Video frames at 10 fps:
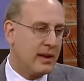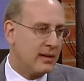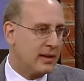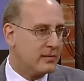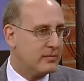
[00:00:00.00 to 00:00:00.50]

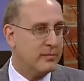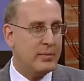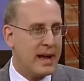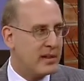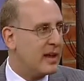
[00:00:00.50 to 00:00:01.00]
like
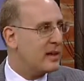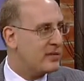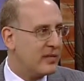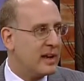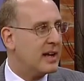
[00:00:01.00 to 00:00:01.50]
bathing and
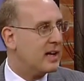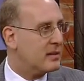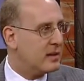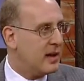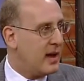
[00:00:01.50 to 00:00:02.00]

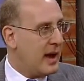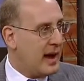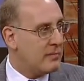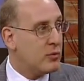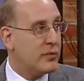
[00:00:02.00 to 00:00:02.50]
feeding
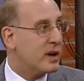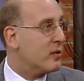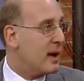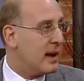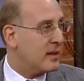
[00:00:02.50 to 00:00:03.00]
and moving
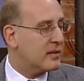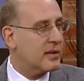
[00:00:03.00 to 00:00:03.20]
around.